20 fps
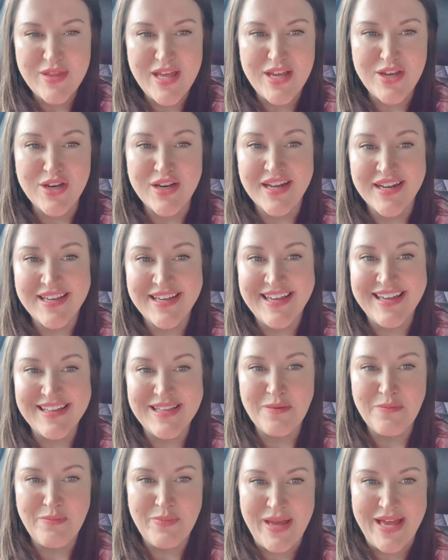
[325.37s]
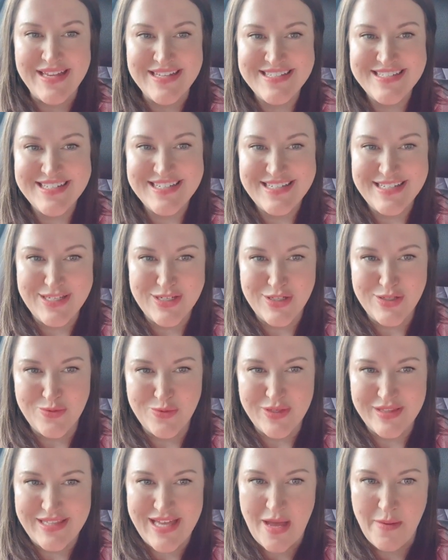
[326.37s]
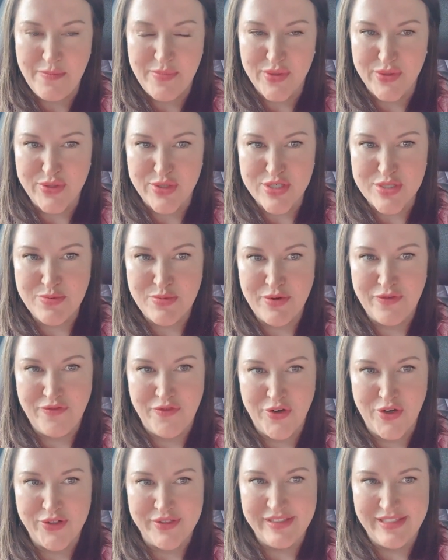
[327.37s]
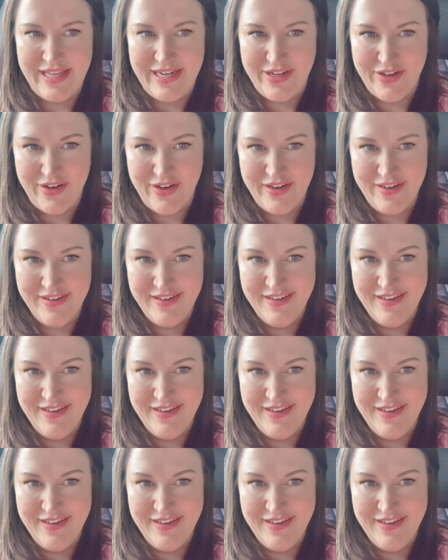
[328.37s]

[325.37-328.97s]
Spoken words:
that you're going to get the best deal with that builder's preferred lender.